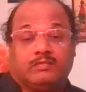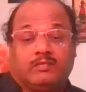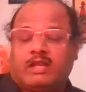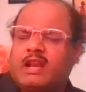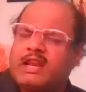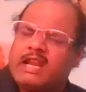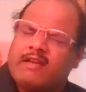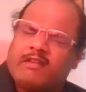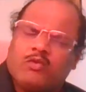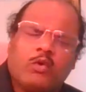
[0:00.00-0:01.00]
They are
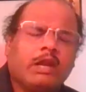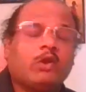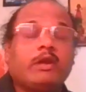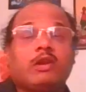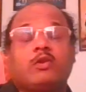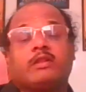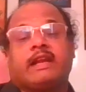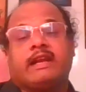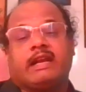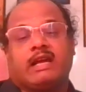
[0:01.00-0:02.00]
never going to ignore
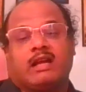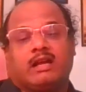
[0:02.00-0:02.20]
that data.